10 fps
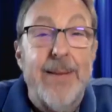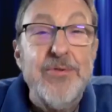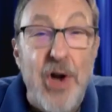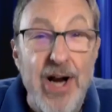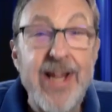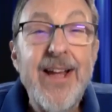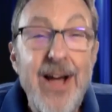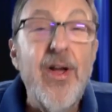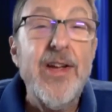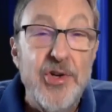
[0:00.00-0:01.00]
I'm sorry.
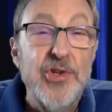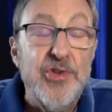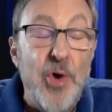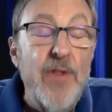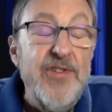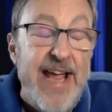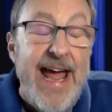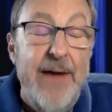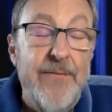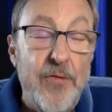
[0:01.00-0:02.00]
Okay, yeah. so you saw this
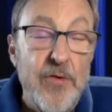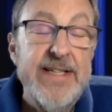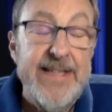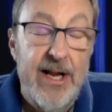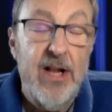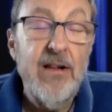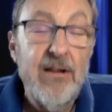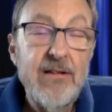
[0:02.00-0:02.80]
ad for retail,